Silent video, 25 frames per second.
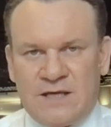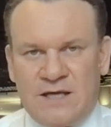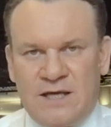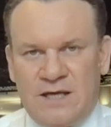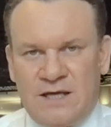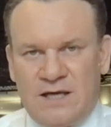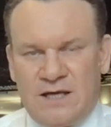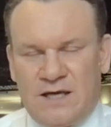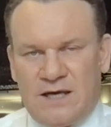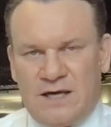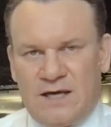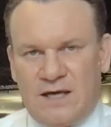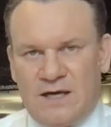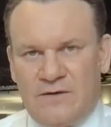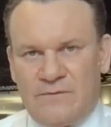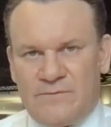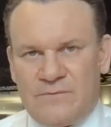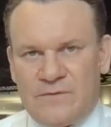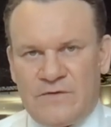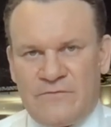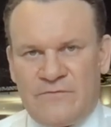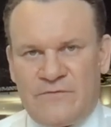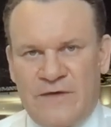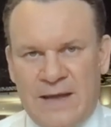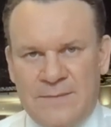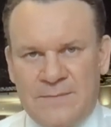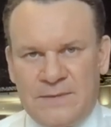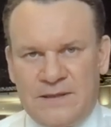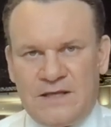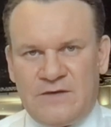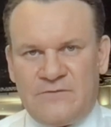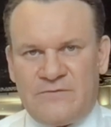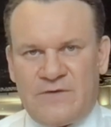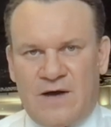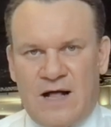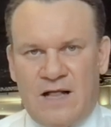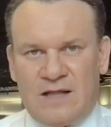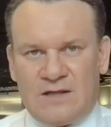family
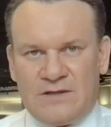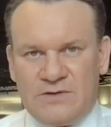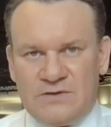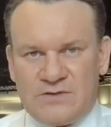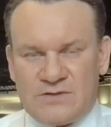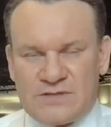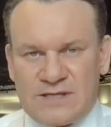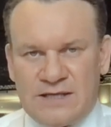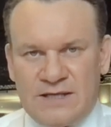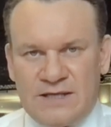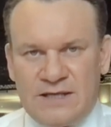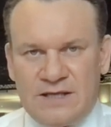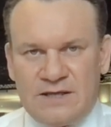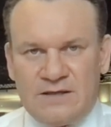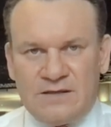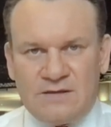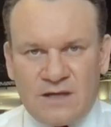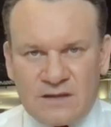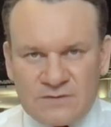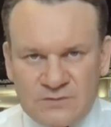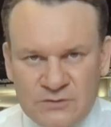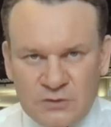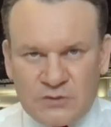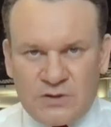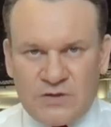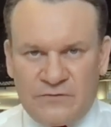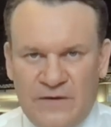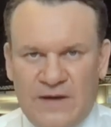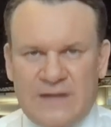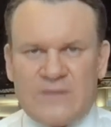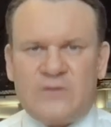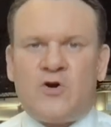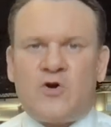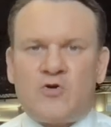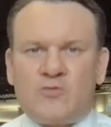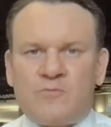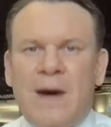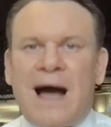values and to defend
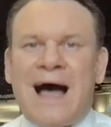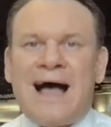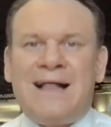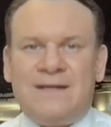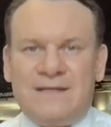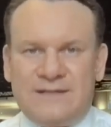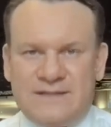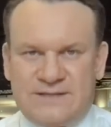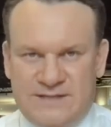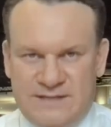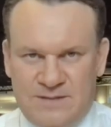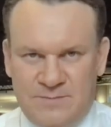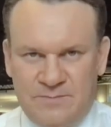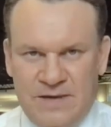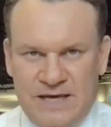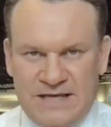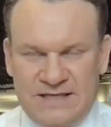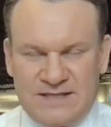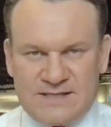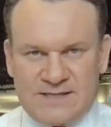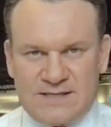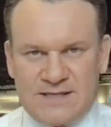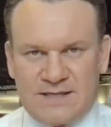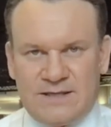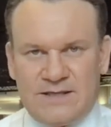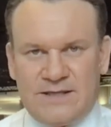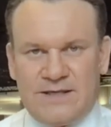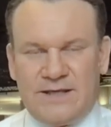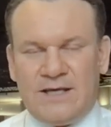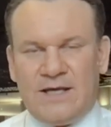normality, basically.